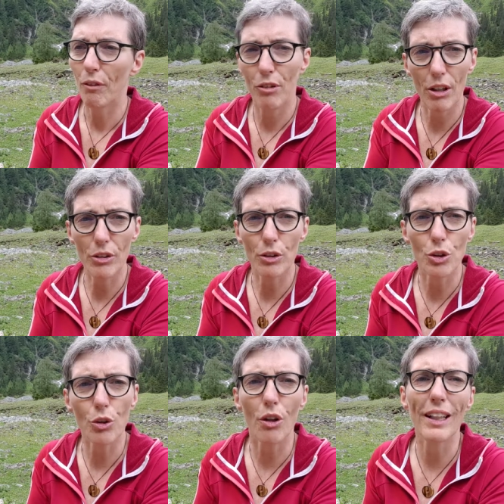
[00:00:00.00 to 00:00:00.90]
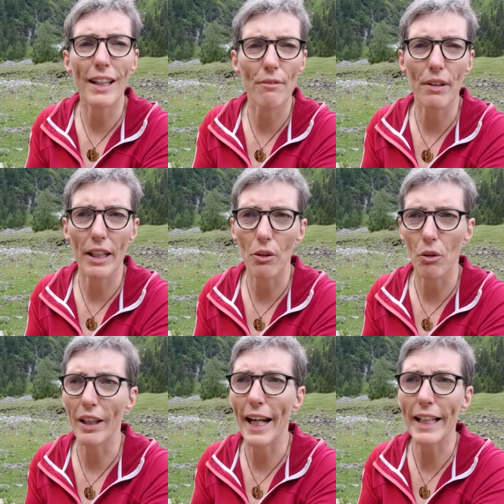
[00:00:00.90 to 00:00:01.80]
values. You're not living
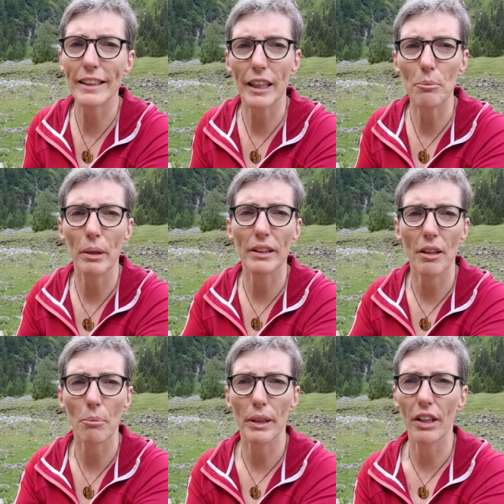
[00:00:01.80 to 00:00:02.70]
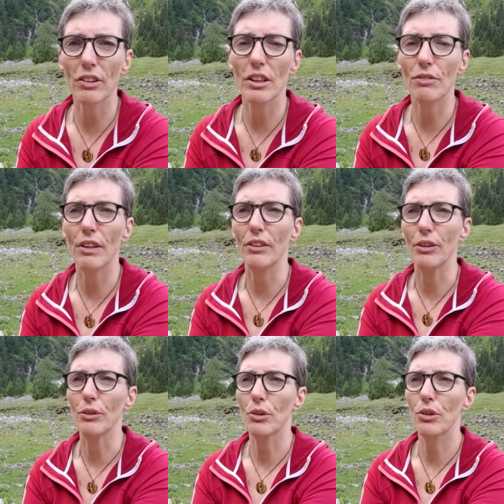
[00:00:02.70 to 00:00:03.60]
or acting by somebody else's
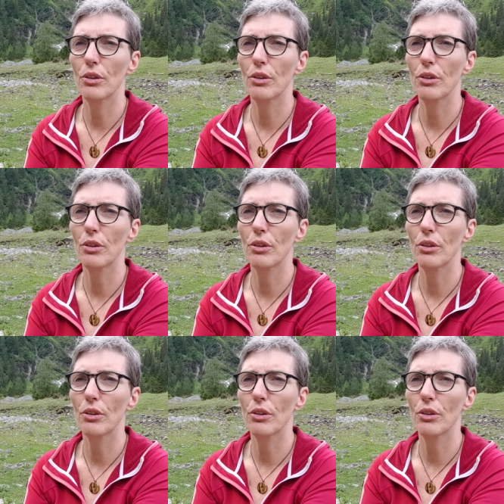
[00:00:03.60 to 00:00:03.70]
values.